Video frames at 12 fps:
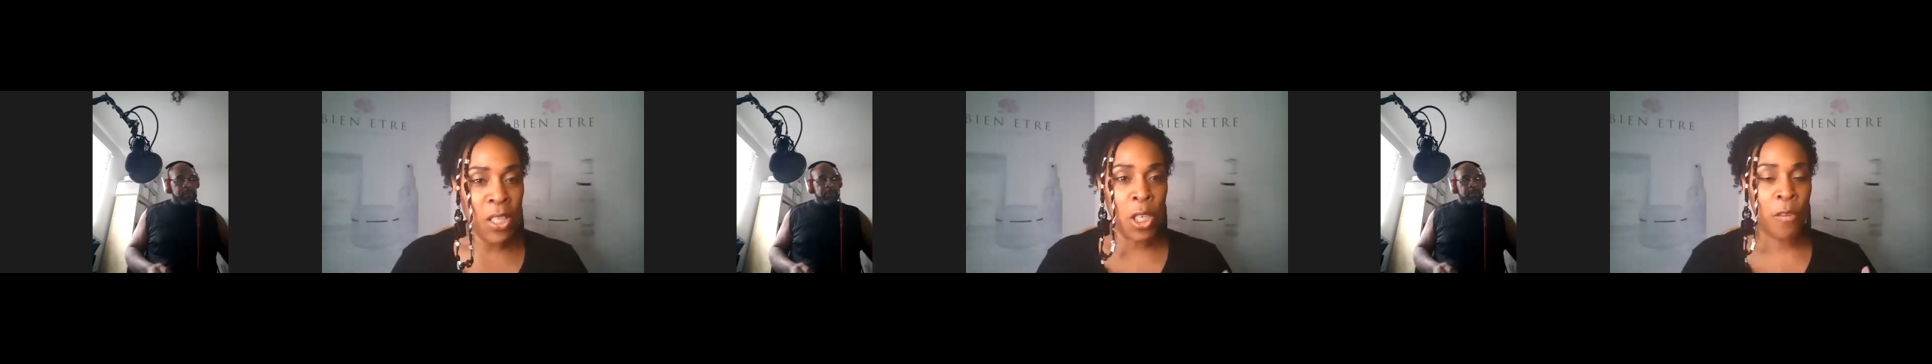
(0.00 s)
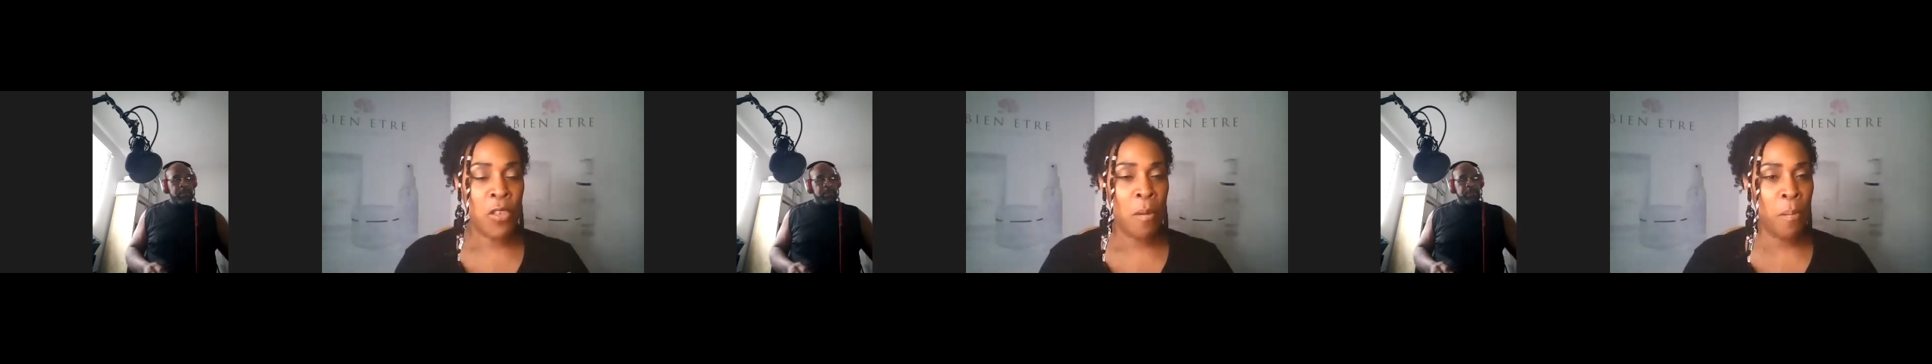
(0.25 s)

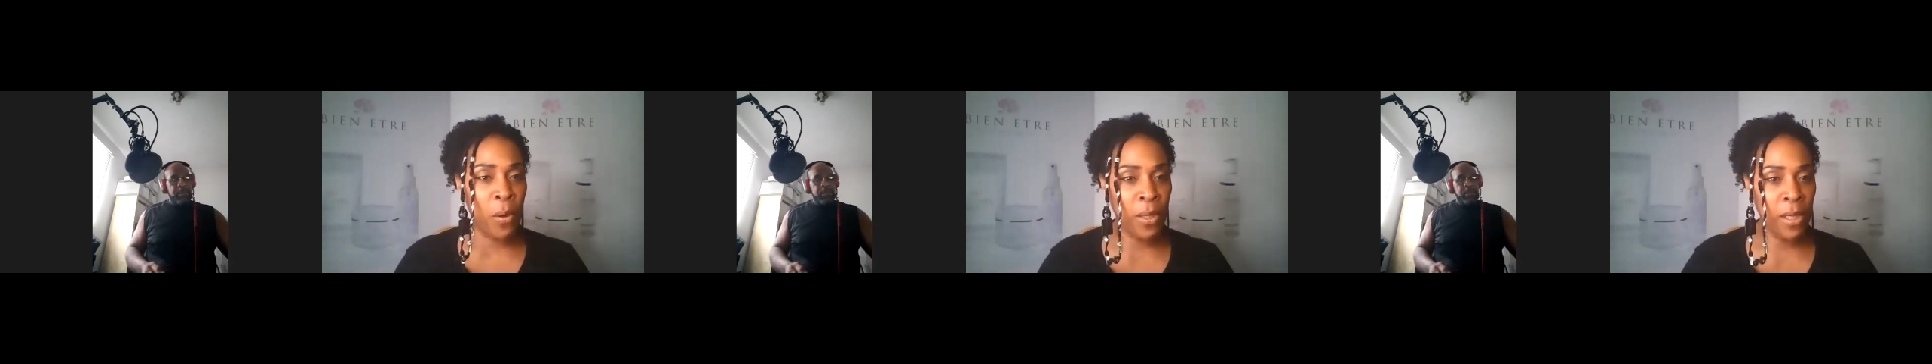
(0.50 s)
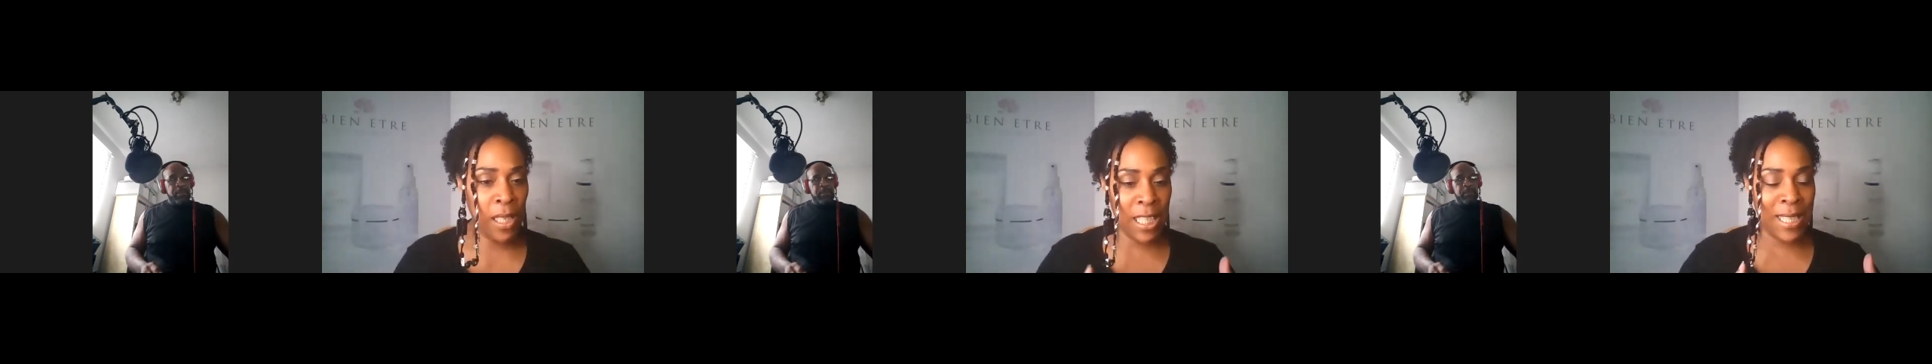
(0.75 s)
So if your
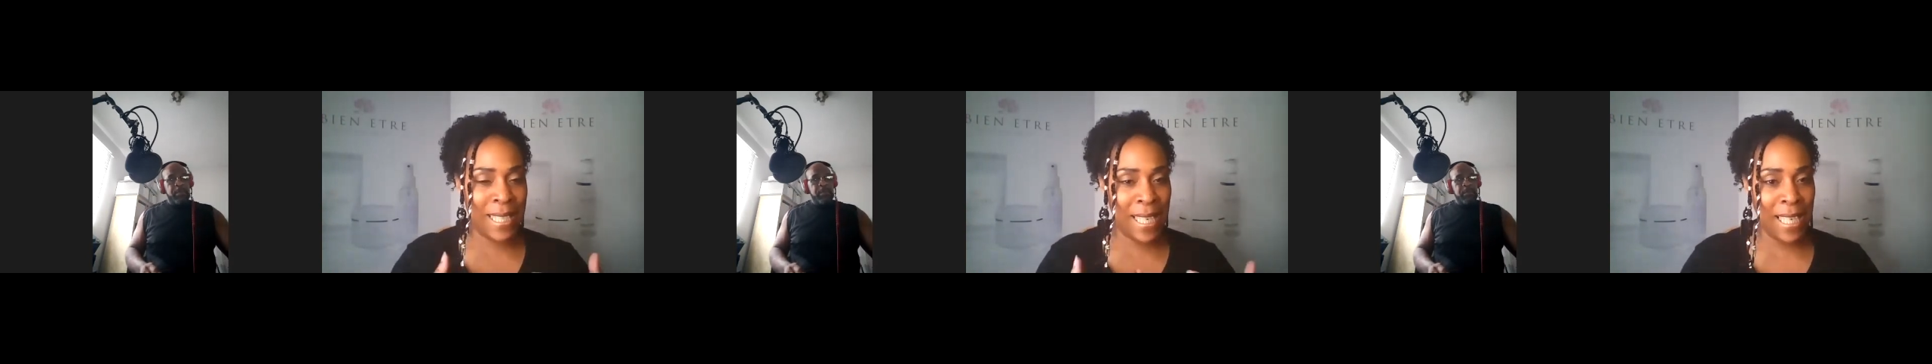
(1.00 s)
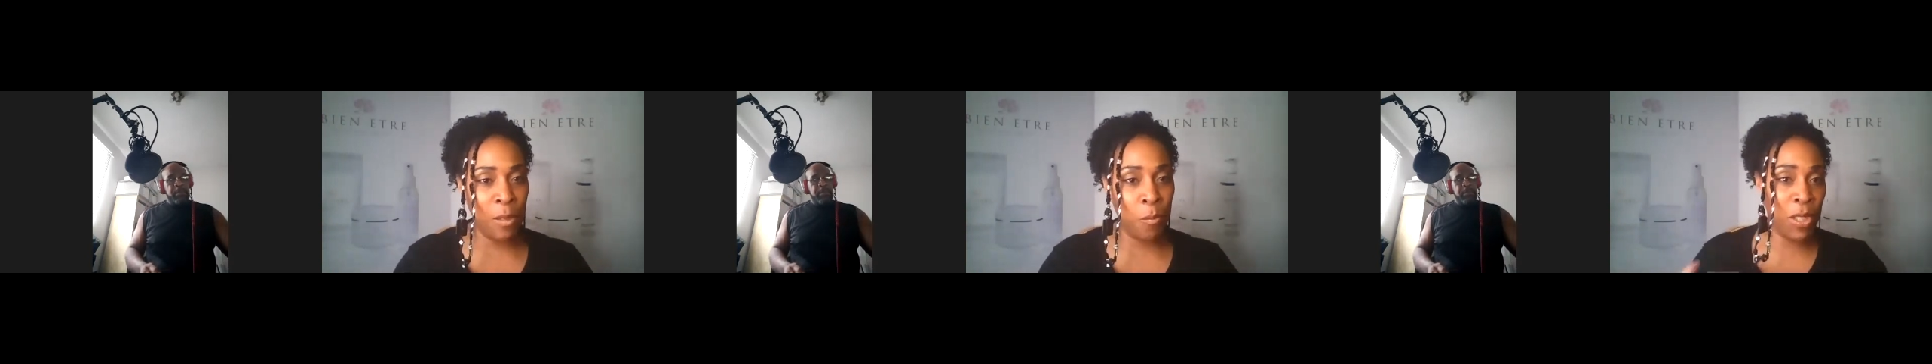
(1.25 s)
body is
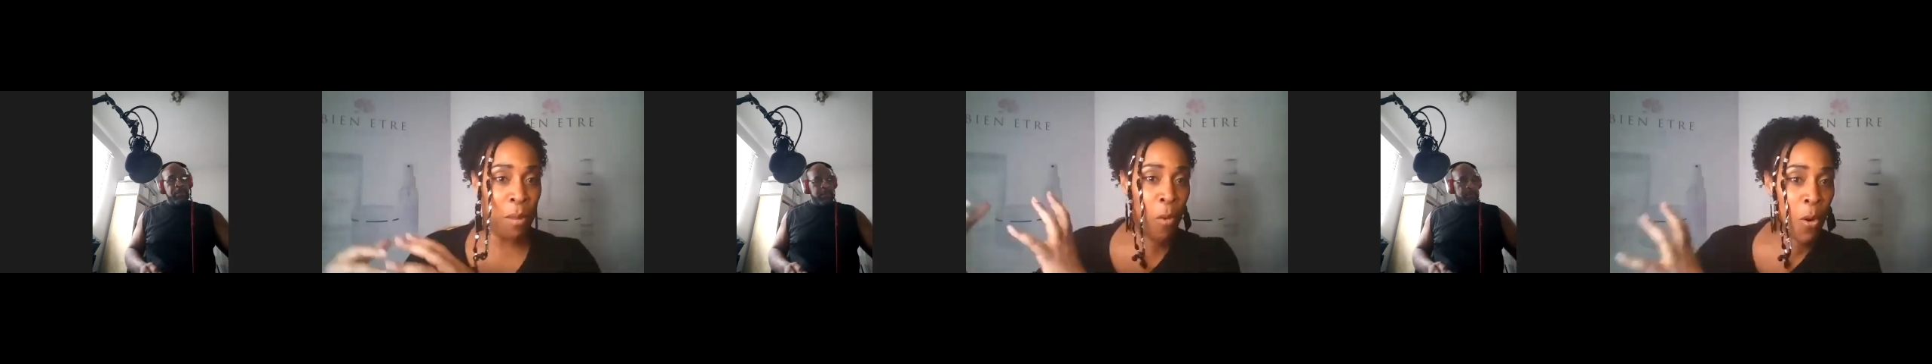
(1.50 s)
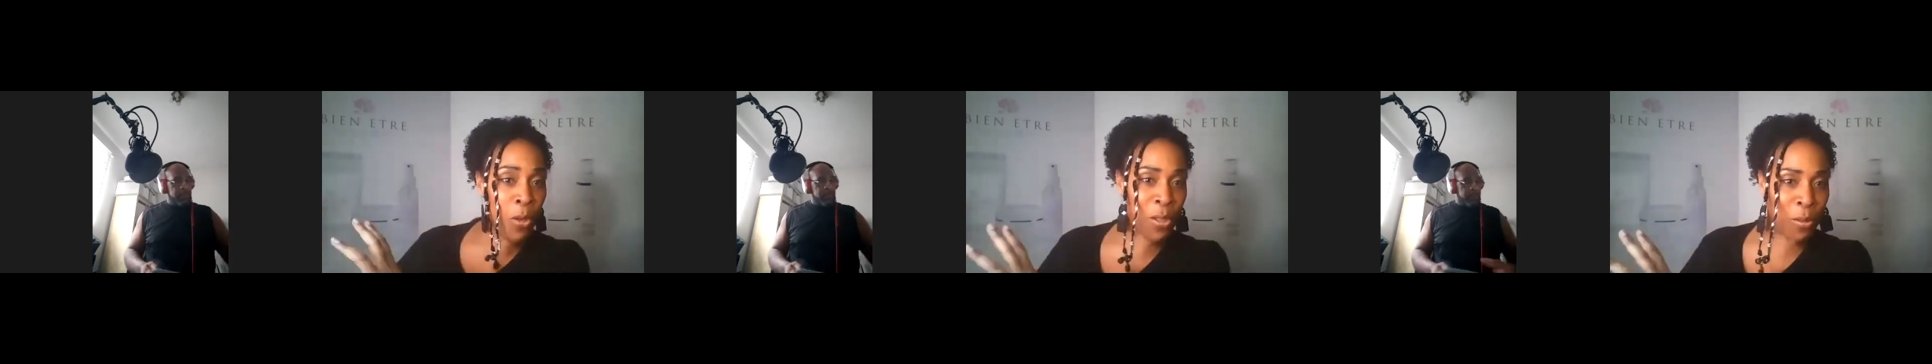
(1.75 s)
dealing with
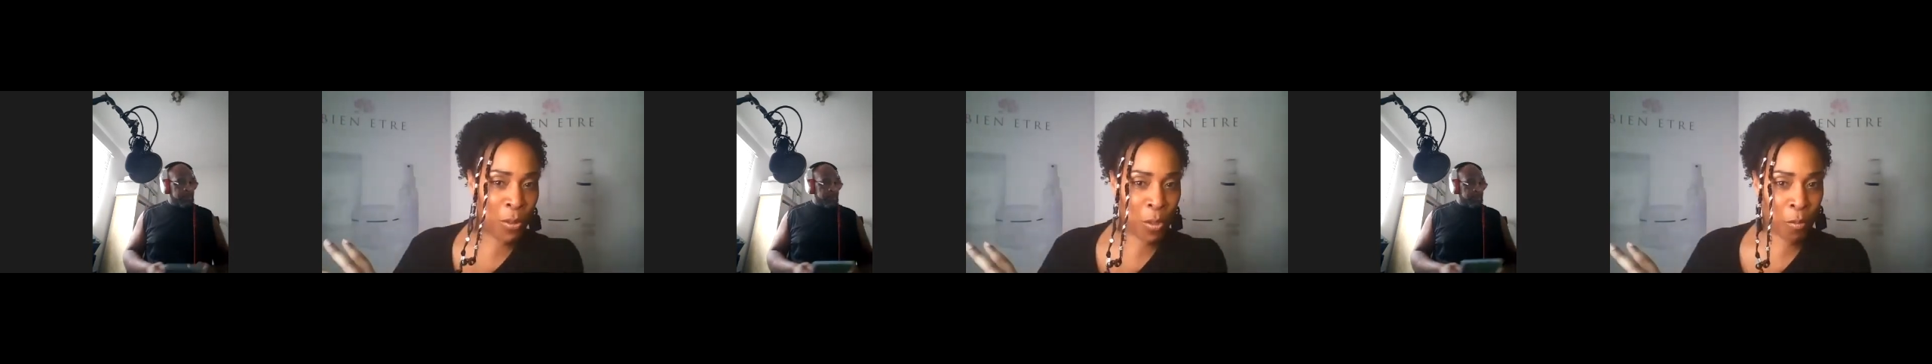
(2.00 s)
emotional